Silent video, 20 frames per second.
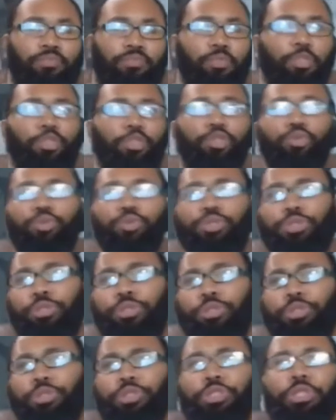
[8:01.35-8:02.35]

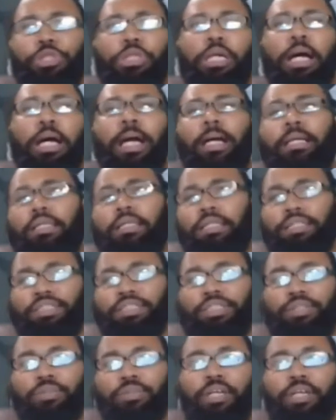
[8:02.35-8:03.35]
evolution
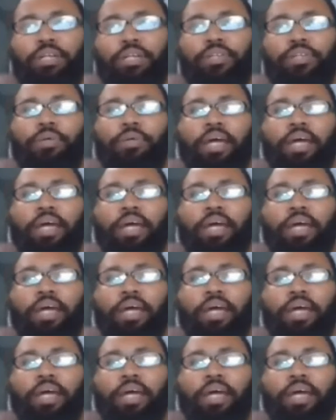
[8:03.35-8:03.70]
denialists, right?